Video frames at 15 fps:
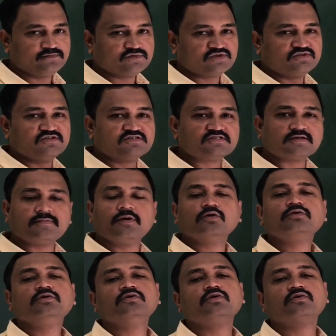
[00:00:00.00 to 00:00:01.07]
So this is
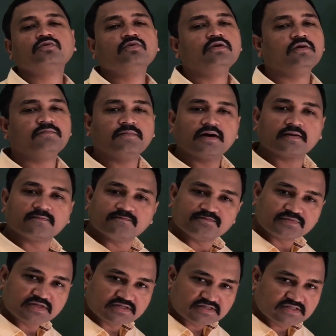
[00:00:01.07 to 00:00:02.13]
about your rule number
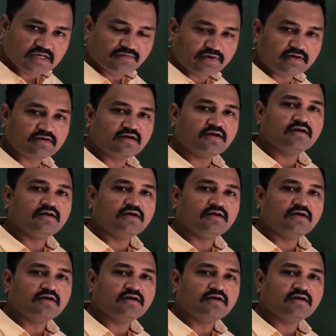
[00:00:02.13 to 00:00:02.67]
7.